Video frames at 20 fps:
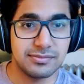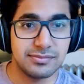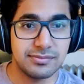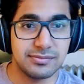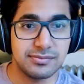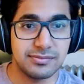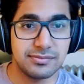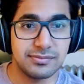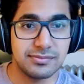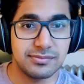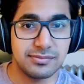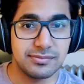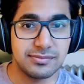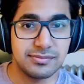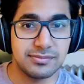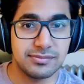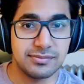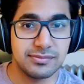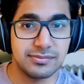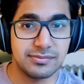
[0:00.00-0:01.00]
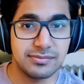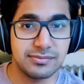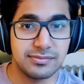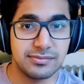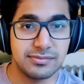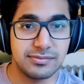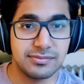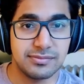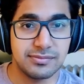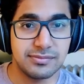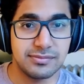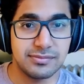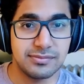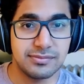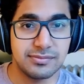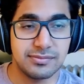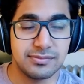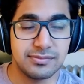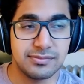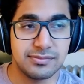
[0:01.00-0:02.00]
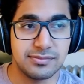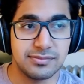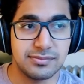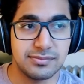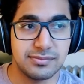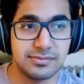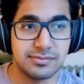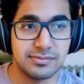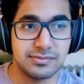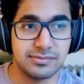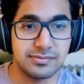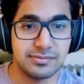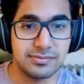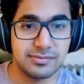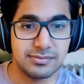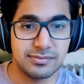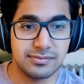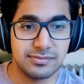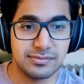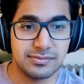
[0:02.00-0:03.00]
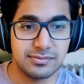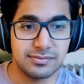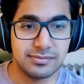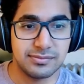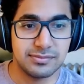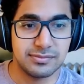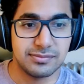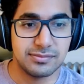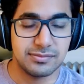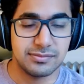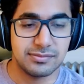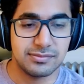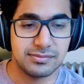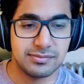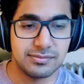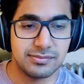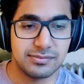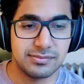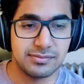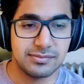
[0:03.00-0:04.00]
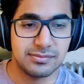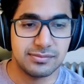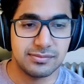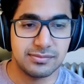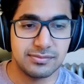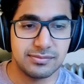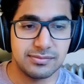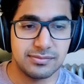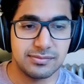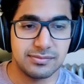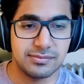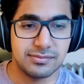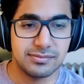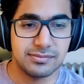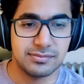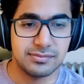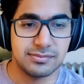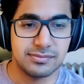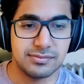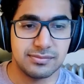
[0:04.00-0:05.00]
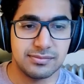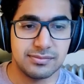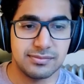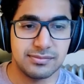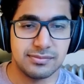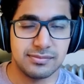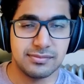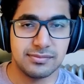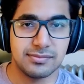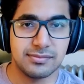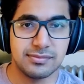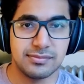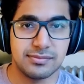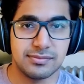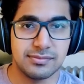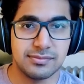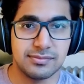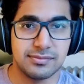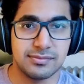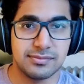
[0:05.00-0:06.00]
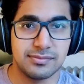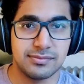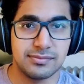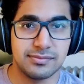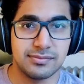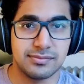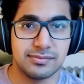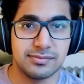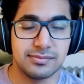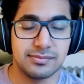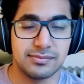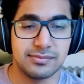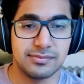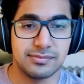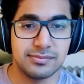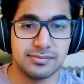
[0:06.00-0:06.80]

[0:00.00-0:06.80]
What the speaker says: (not speaking)